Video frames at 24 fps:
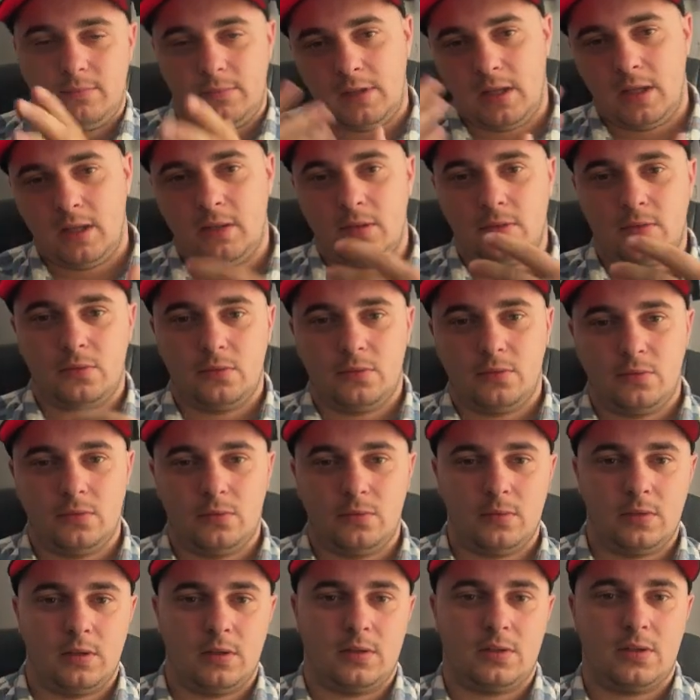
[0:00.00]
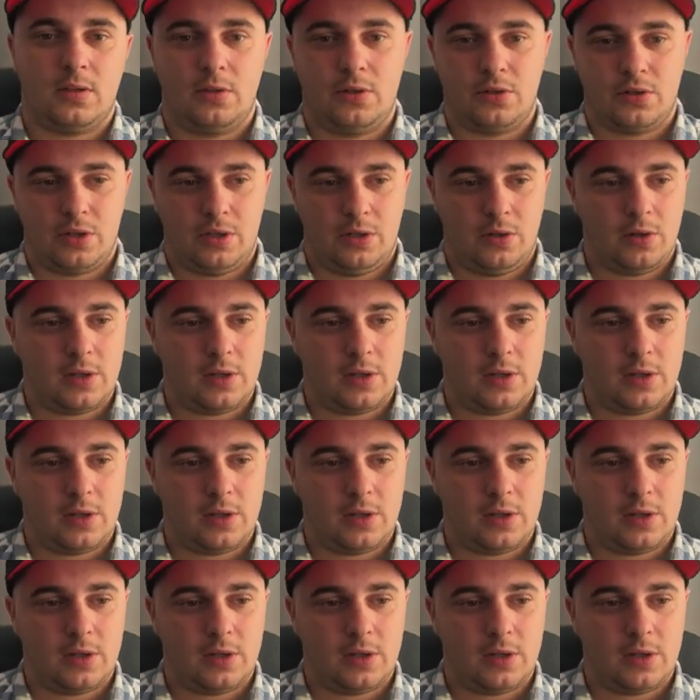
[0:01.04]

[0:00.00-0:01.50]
L2 solution.